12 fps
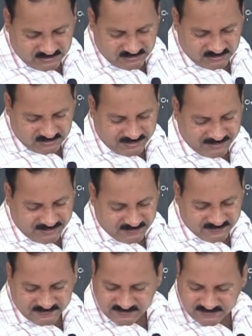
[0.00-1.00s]
That
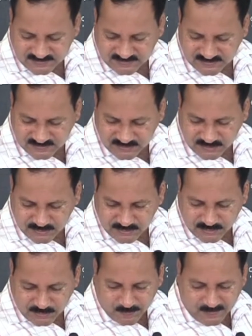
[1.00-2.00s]
is
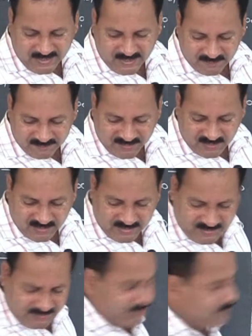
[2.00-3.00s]
Mahendra
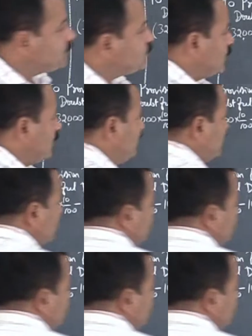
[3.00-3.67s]
and Surendra.